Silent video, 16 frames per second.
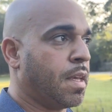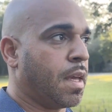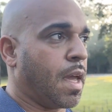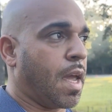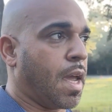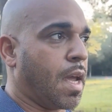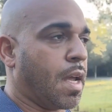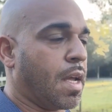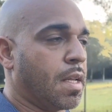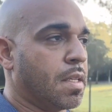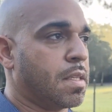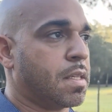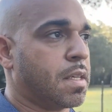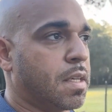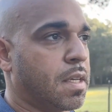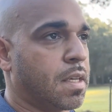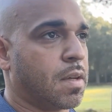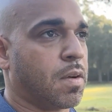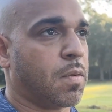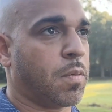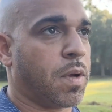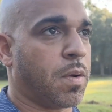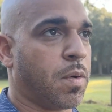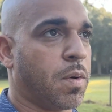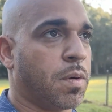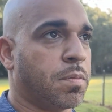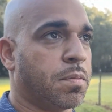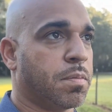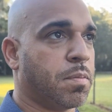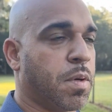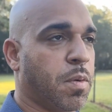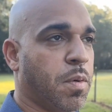And we
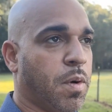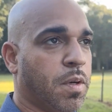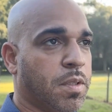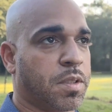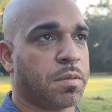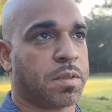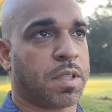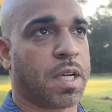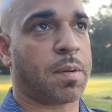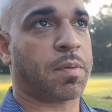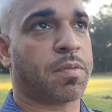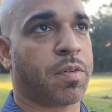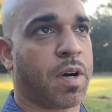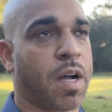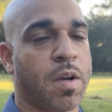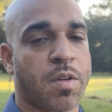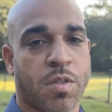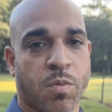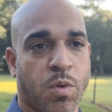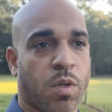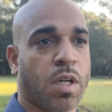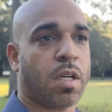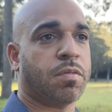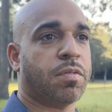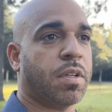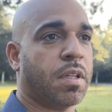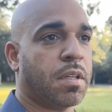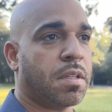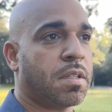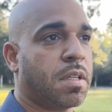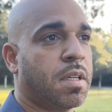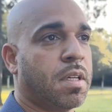were shopping for a house in World Golf
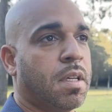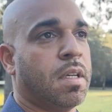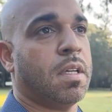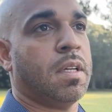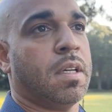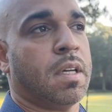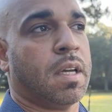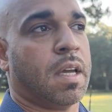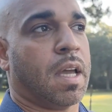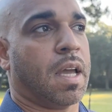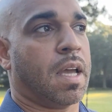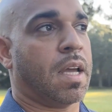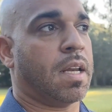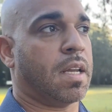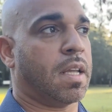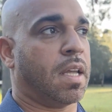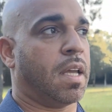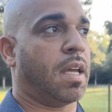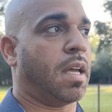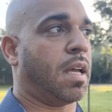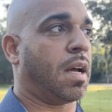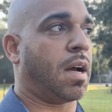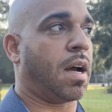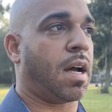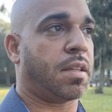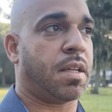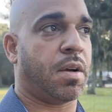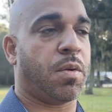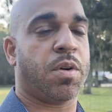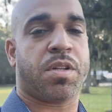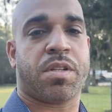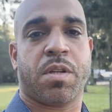Village, and
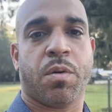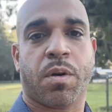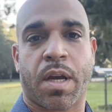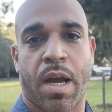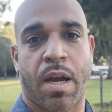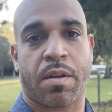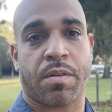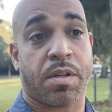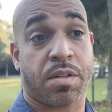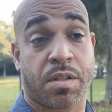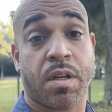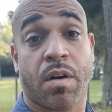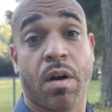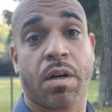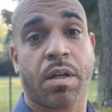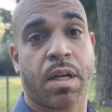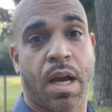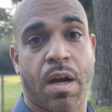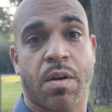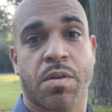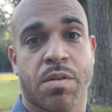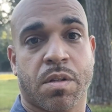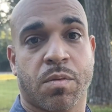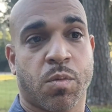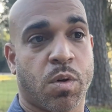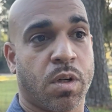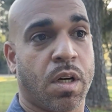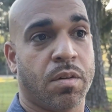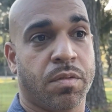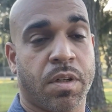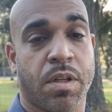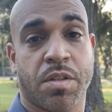there still are cows in World
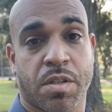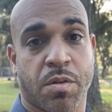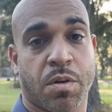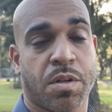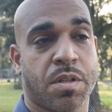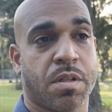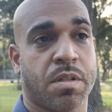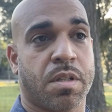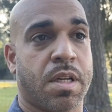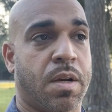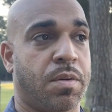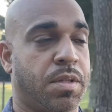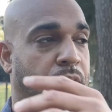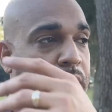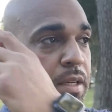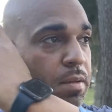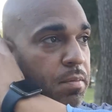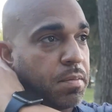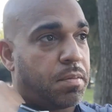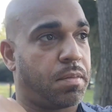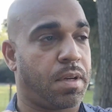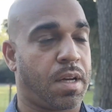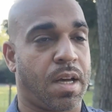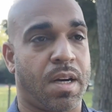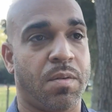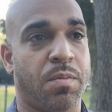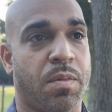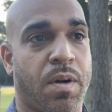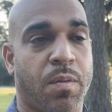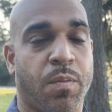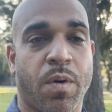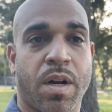Golf Village and horses, and I was like,
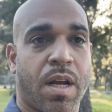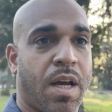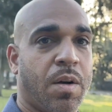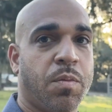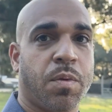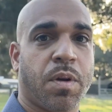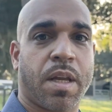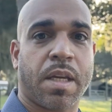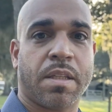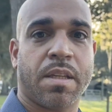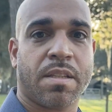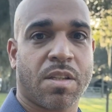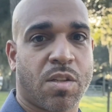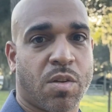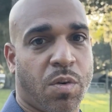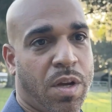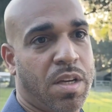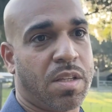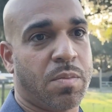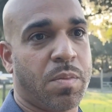I don't like, this is crazy,